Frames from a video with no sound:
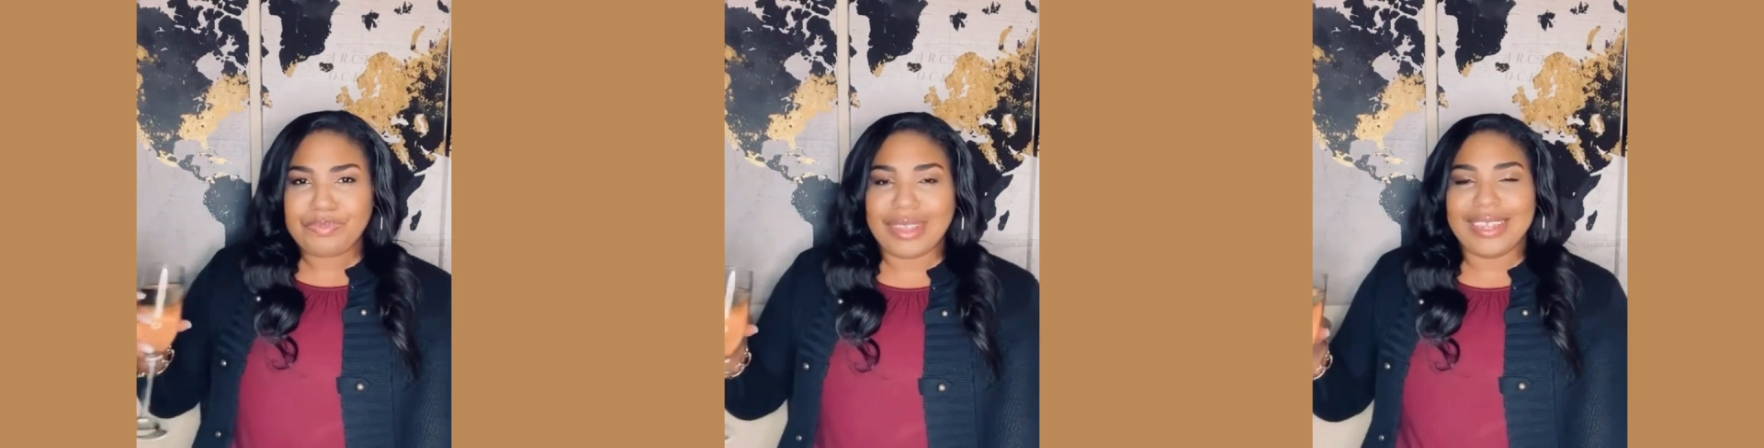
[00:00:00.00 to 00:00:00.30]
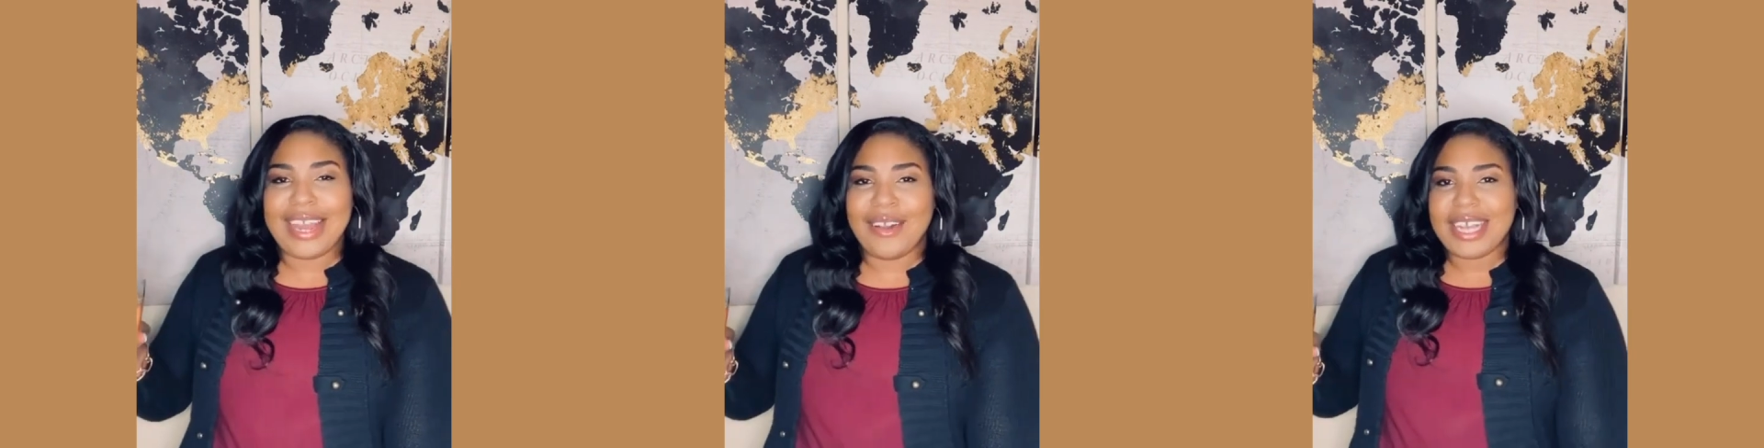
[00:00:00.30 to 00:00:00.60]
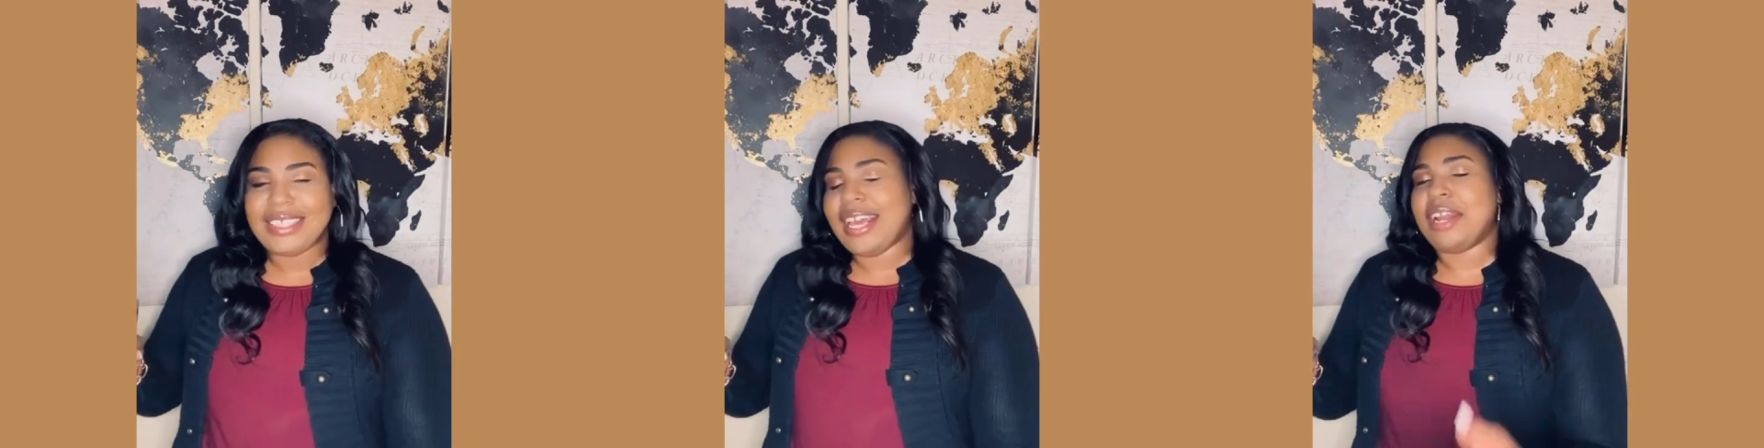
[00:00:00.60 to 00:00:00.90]
Now, I
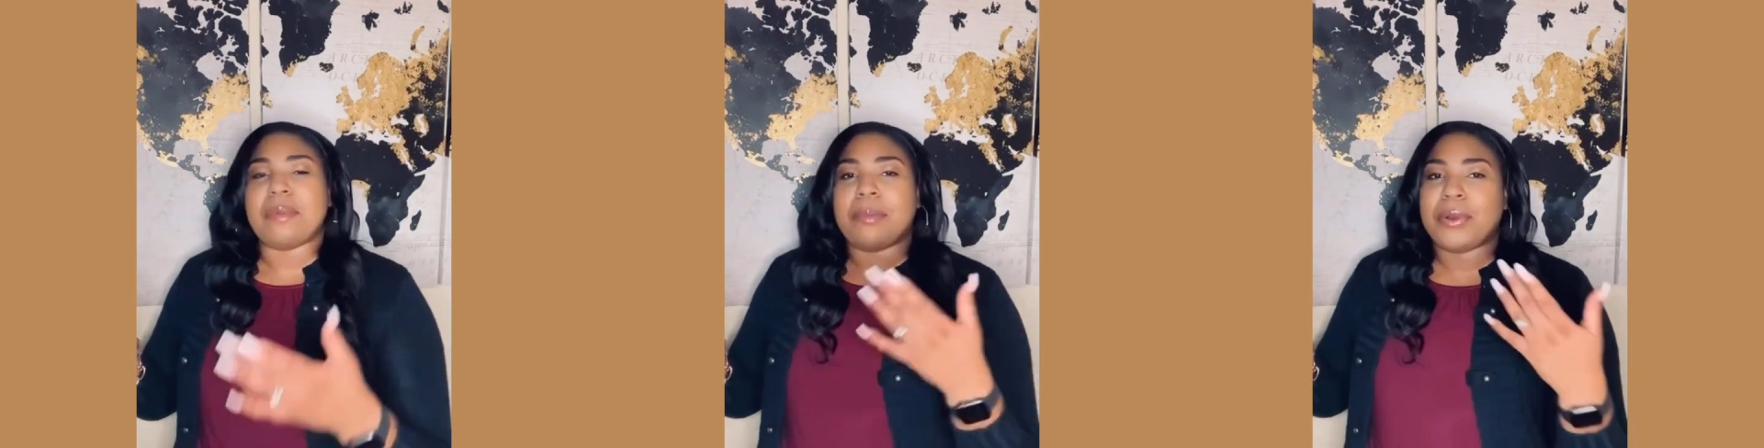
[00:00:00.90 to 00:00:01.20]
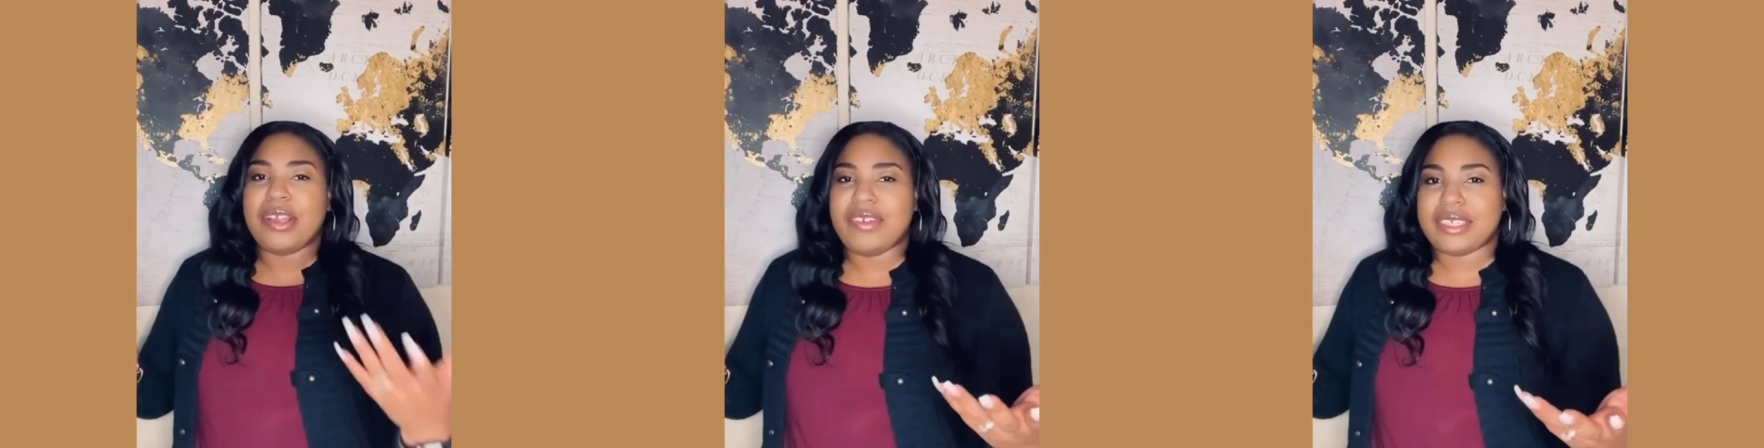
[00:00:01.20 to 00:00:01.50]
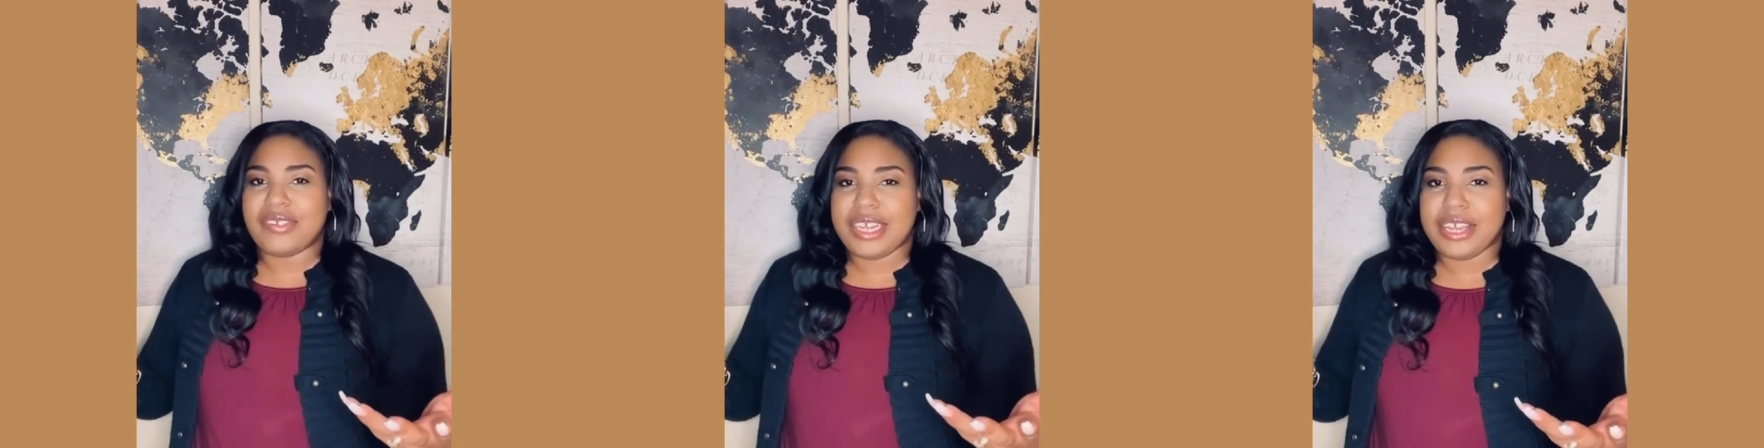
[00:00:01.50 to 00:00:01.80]
said in my
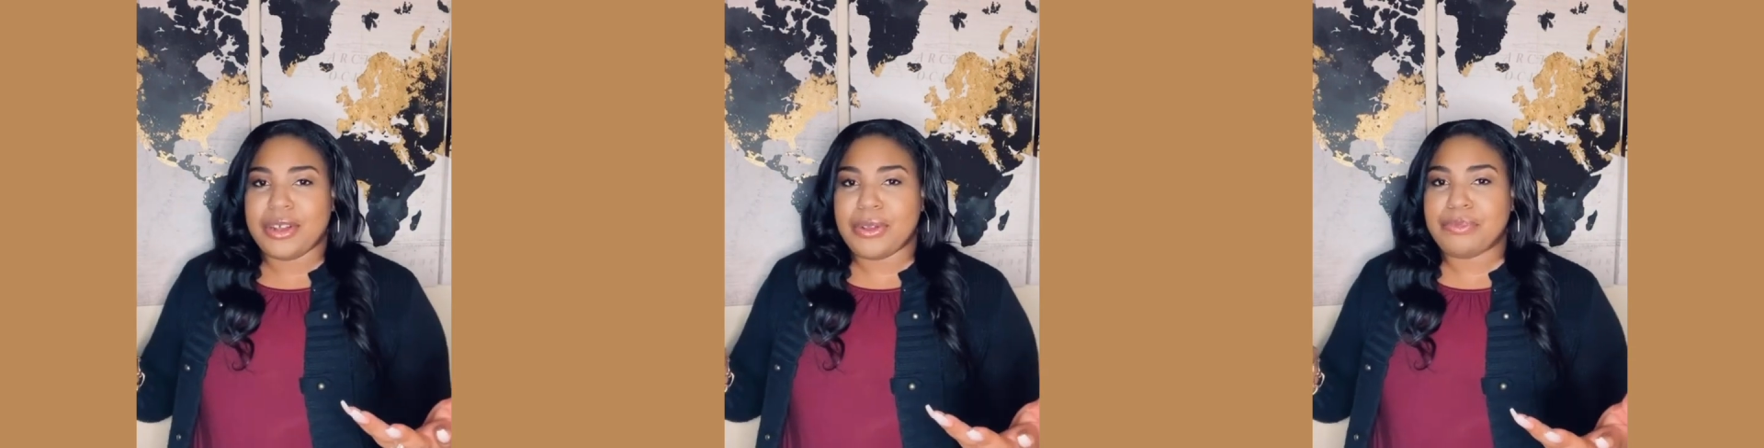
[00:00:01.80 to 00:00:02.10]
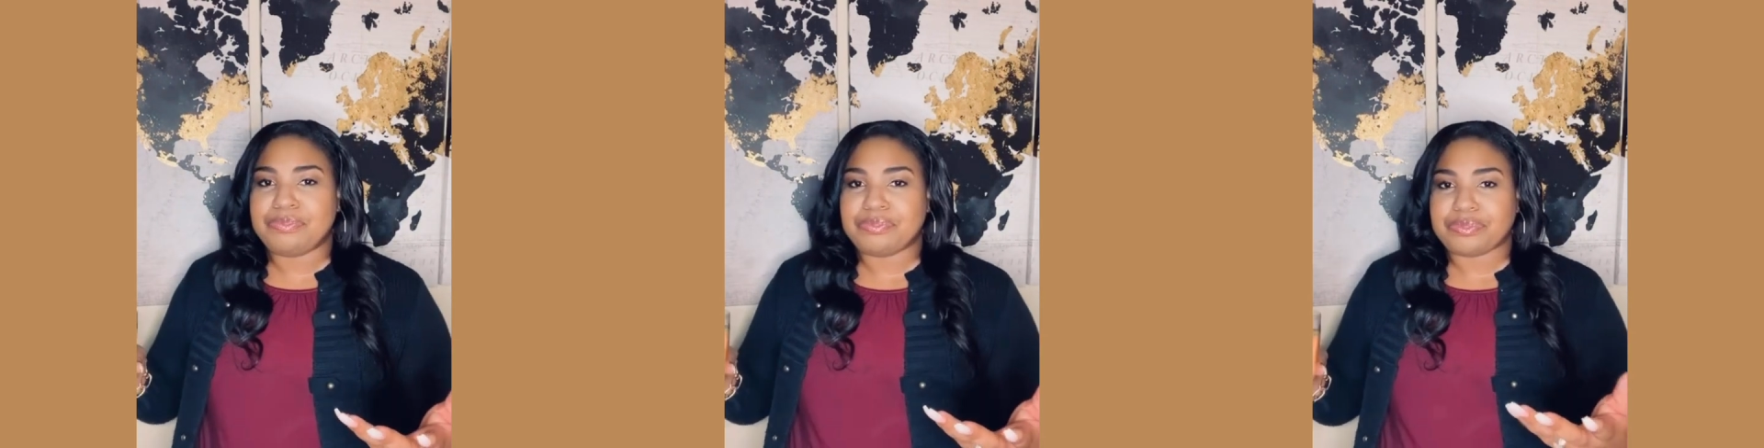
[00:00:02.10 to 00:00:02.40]
previous video,